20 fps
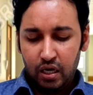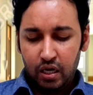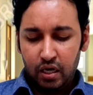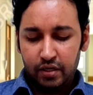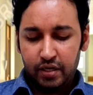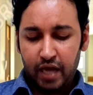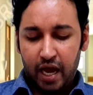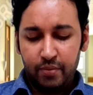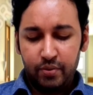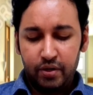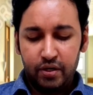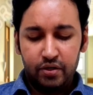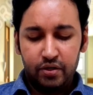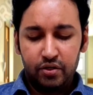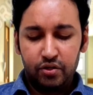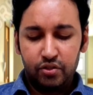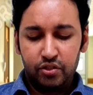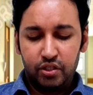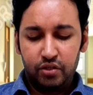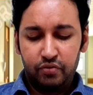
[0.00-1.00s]
Time and
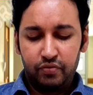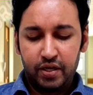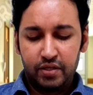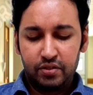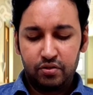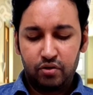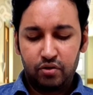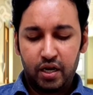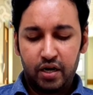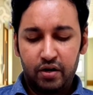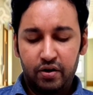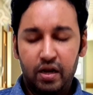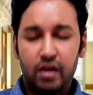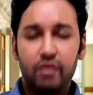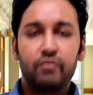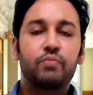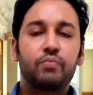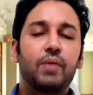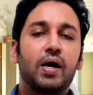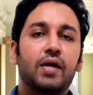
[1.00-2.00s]
energy is wasted on
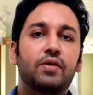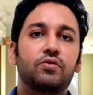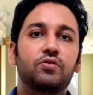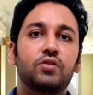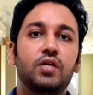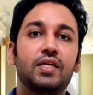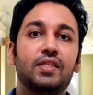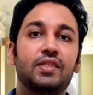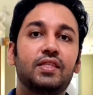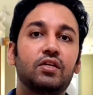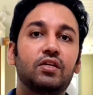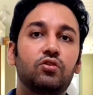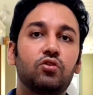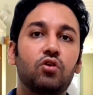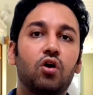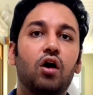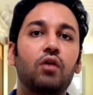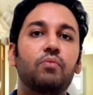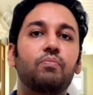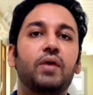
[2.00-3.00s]
irrelevant matter. It did
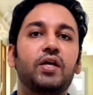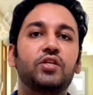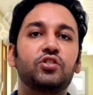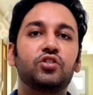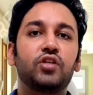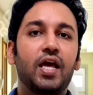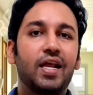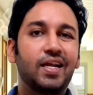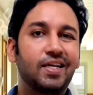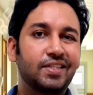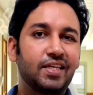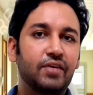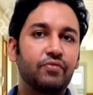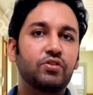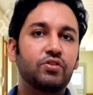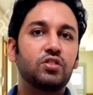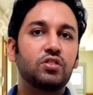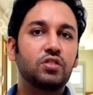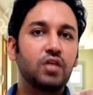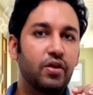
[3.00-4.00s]
not mention anything
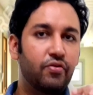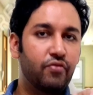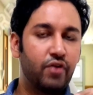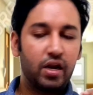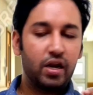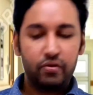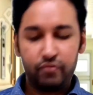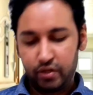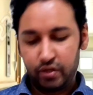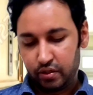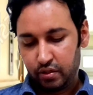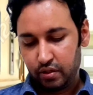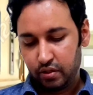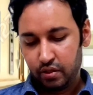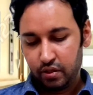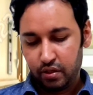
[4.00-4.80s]
which is irrelevant.